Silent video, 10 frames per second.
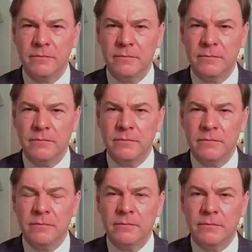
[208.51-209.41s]

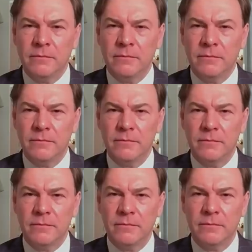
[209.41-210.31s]

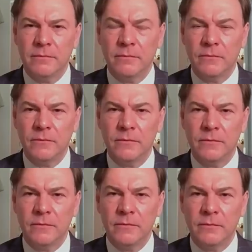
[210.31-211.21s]

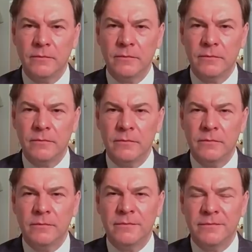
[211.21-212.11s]

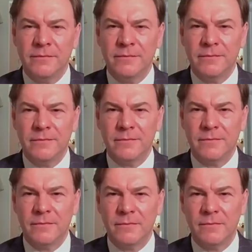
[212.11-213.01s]

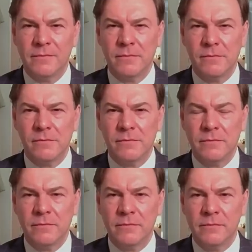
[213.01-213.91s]

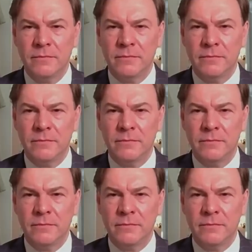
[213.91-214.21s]
(not speaking)